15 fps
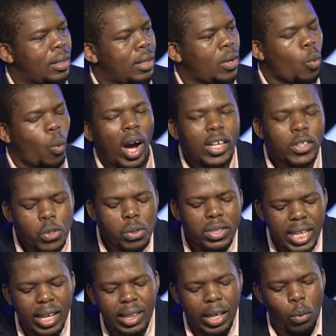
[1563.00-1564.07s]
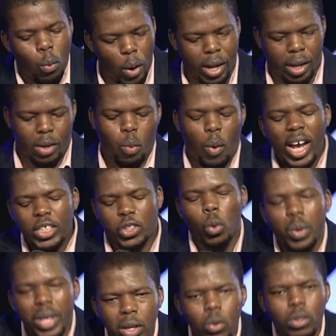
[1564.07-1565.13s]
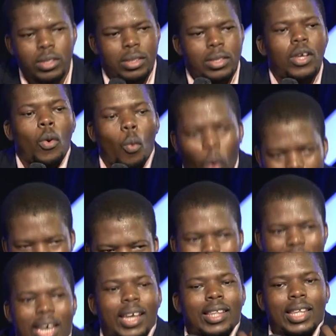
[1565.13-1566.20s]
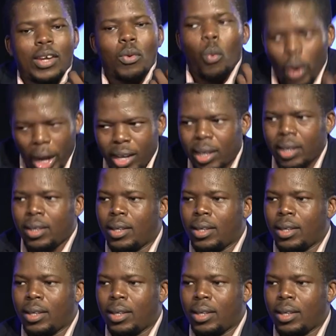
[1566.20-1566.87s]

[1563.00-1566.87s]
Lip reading: Why do you take that work? Why do we want to take that work?